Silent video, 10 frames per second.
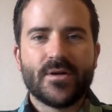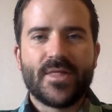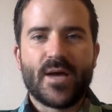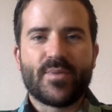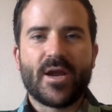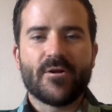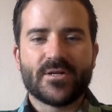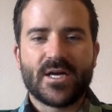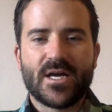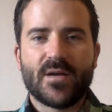that
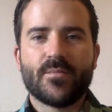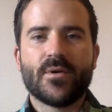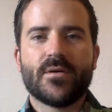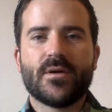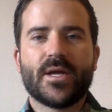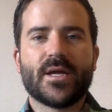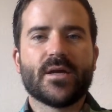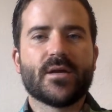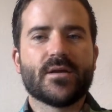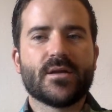paradigm
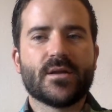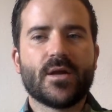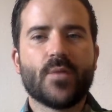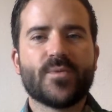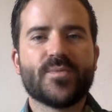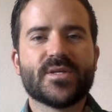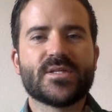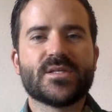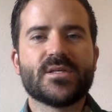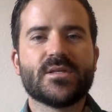and helped me
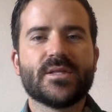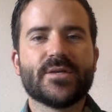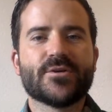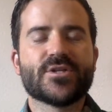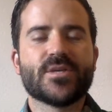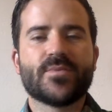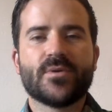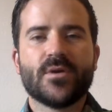see leadership